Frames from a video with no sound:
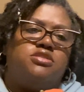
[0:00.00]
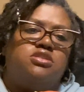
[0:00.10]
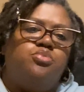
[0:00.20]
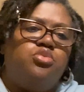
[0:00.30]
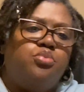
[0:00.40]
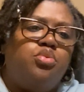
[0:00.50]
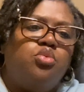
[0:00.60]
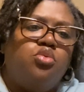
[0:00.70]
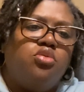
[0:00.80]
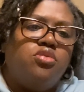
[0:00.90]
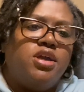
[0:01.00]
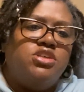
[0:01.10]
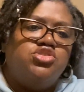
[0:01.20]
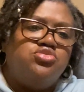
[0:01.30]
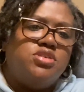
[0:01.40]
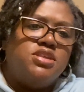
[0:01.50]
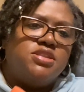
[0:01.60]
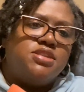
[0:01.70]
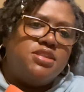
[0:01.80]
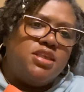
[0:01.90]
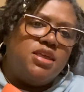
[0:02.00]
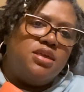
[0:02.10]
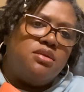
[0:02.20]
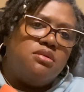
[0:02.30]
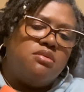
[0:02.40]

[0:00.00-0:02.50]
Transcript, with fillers: zipper pull, as you can see.